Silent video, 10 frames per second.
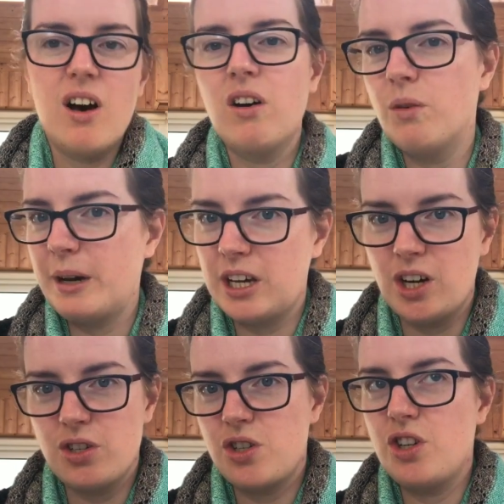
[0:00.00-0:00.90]
Oh my
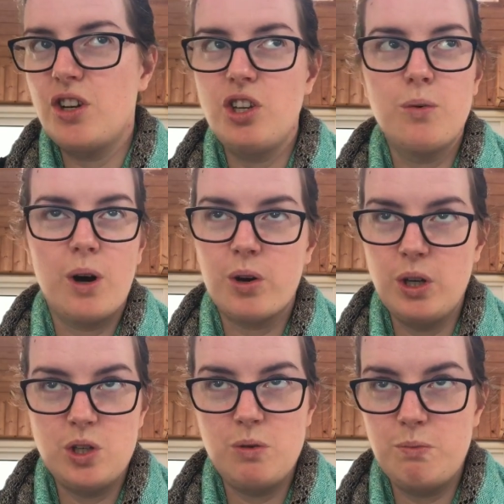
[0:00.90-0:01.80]
gosh, you are
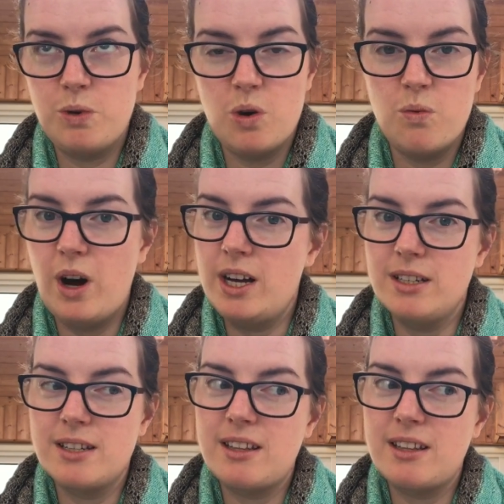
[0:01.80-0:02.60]
going to go wild.